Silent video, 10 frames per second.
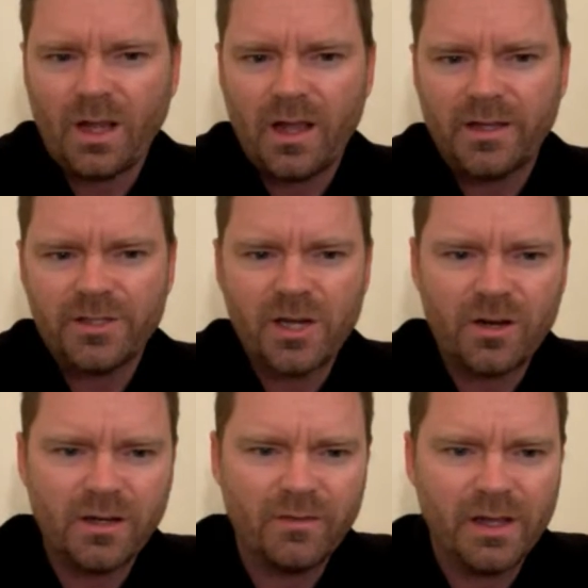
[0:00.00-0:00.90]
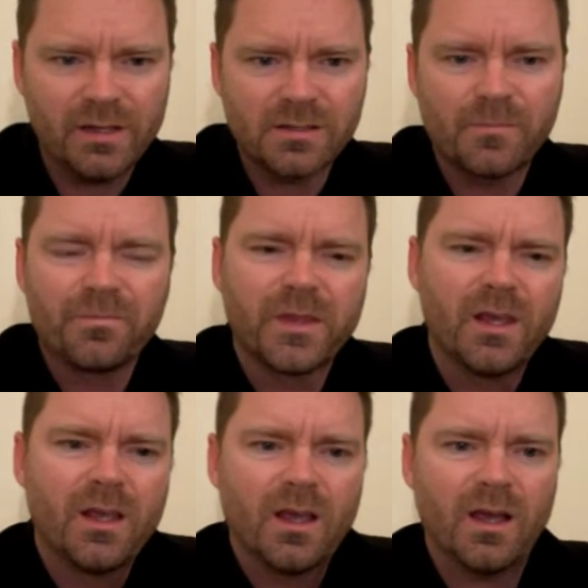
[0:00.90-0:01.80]
Hi, Sherry in Vegas.
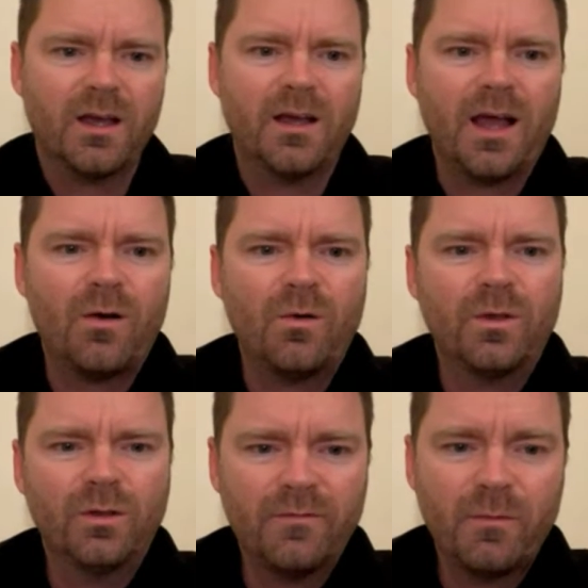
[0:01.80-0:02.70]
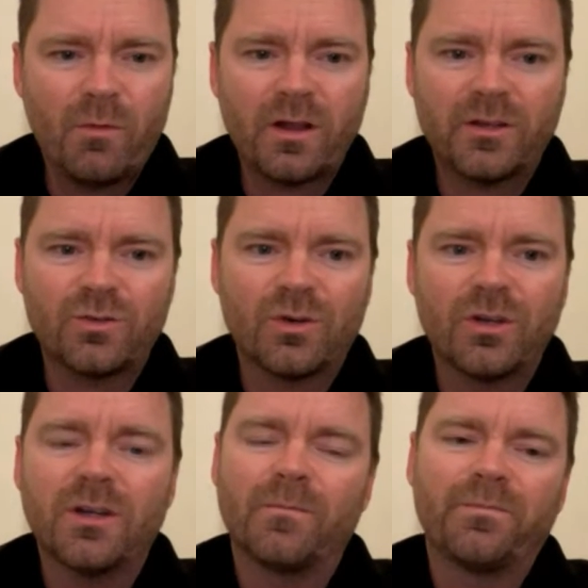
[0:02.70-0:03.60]
How you love the market tour?
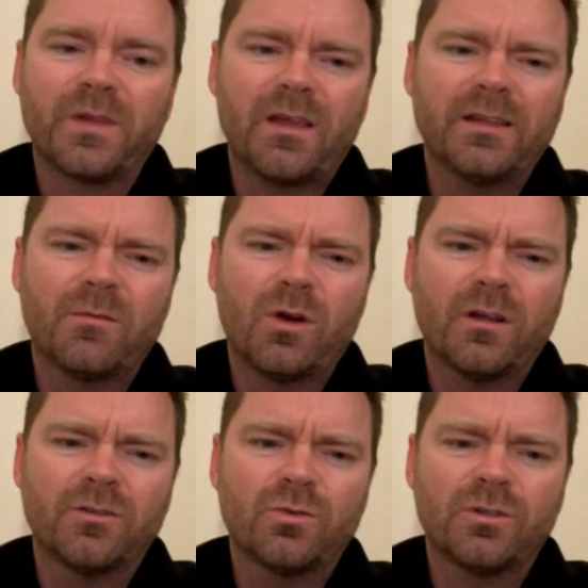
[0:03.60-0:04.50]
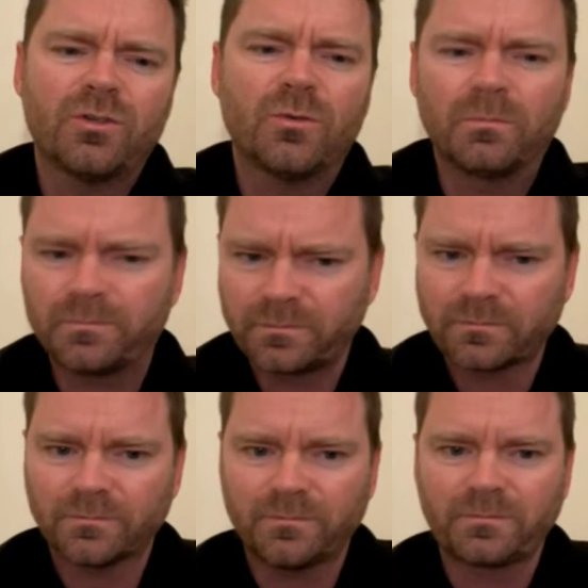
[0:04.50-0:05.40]
Good. I like the market tour too.
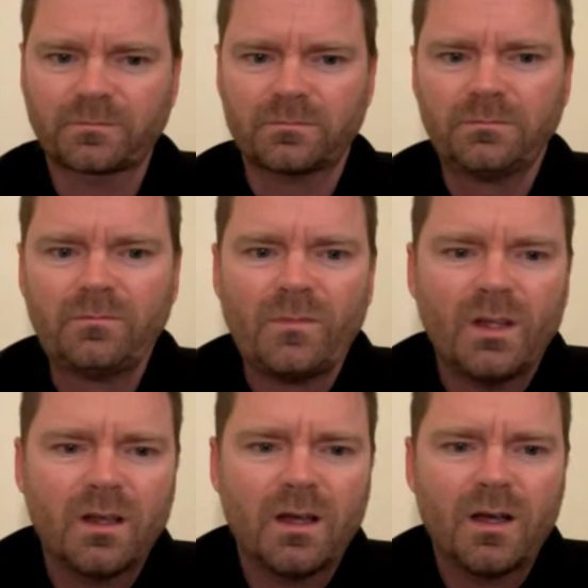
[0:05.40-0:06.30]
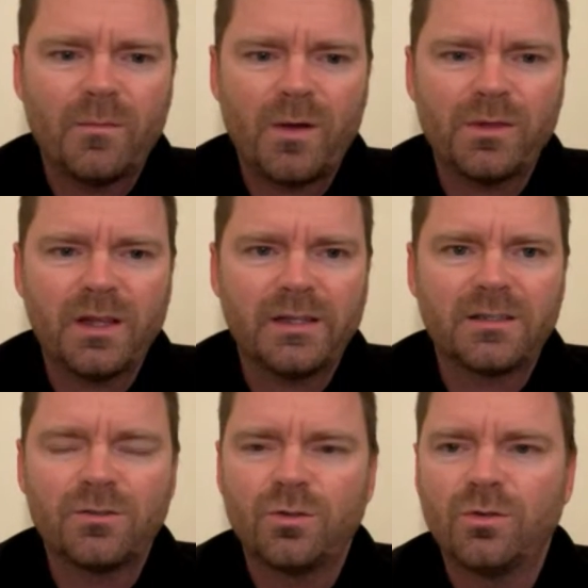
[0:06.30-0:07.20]
I would like
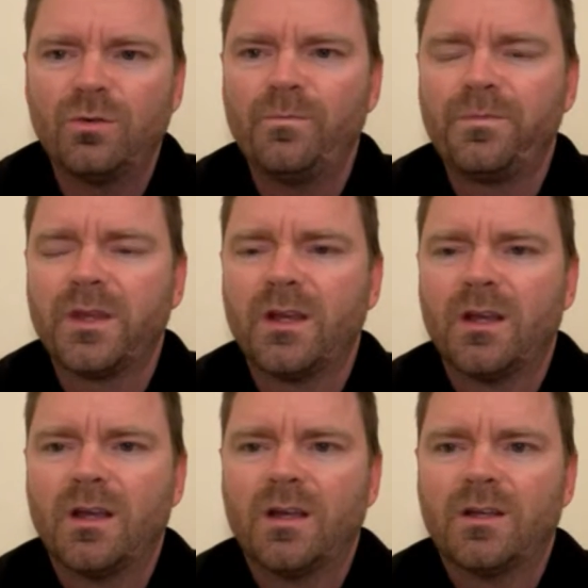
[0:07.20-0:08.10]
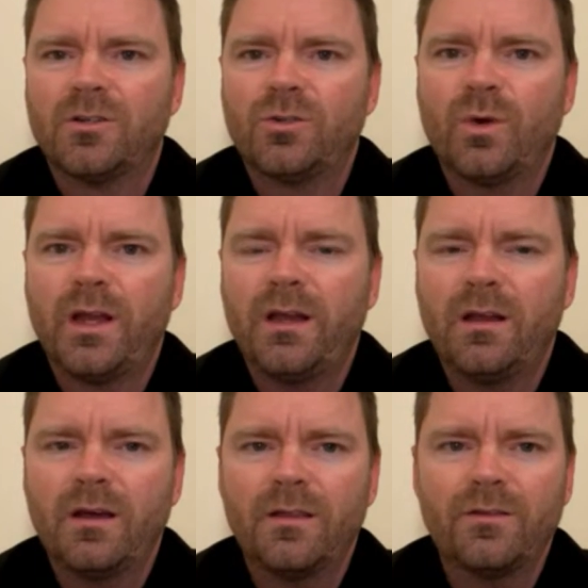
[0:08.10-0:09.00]
to do
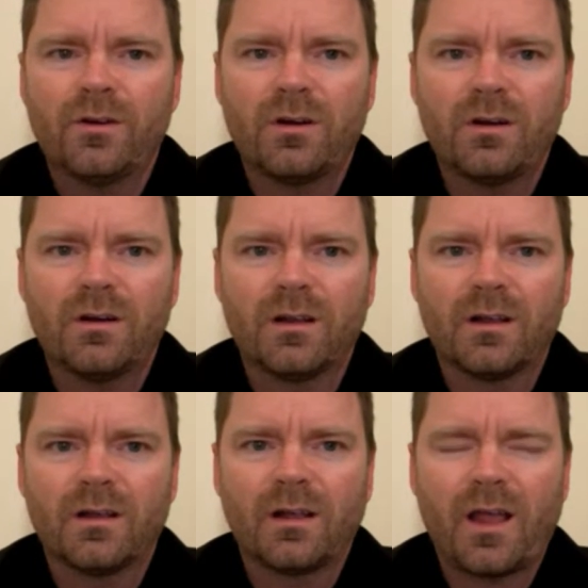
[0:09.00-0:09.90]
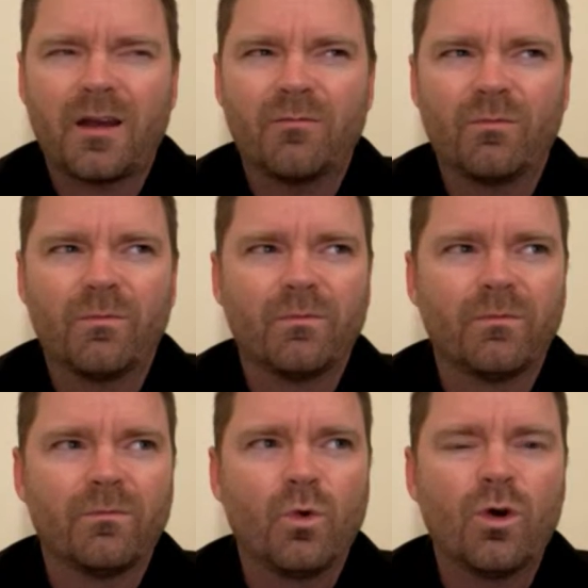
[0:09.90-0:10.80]
another kind of
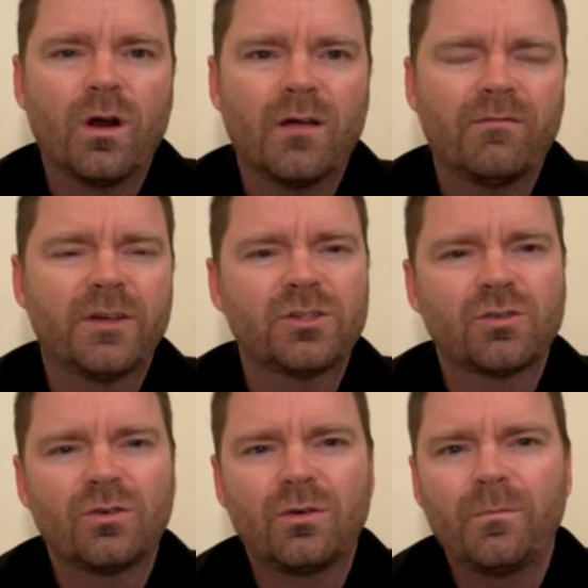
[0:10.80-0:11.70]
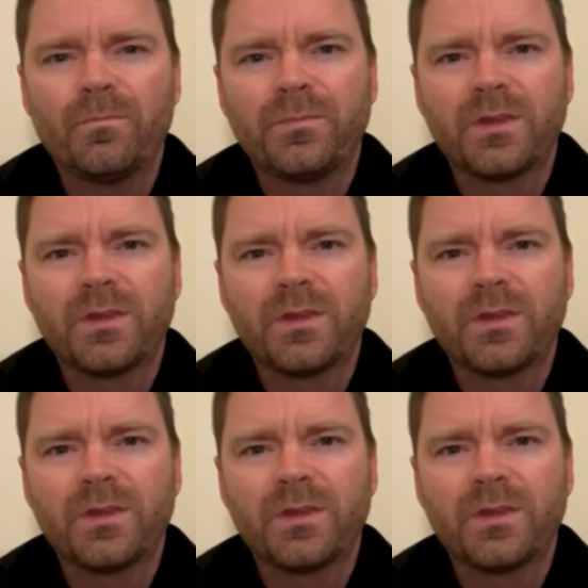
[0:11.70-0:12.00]
more official